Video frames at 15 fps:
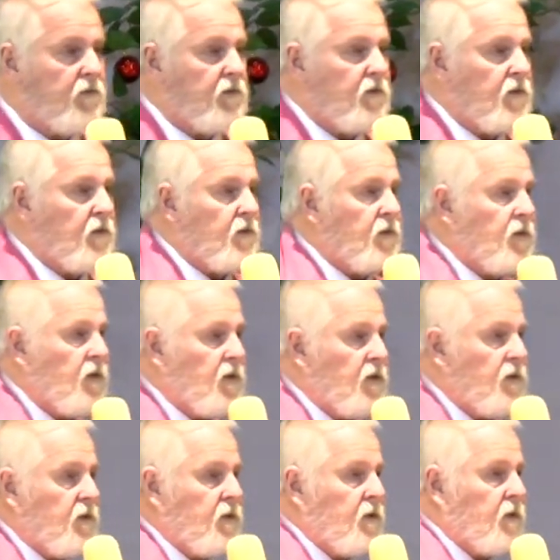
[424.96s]

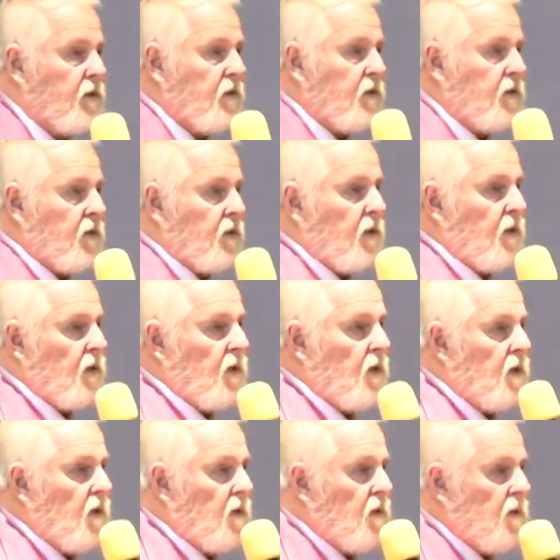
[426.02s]

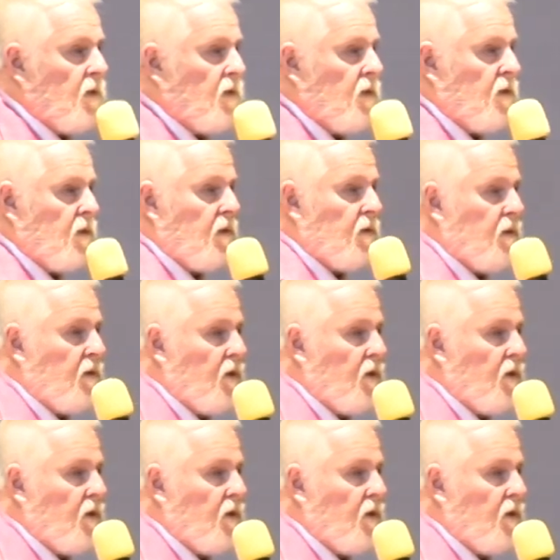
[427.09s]
(silence)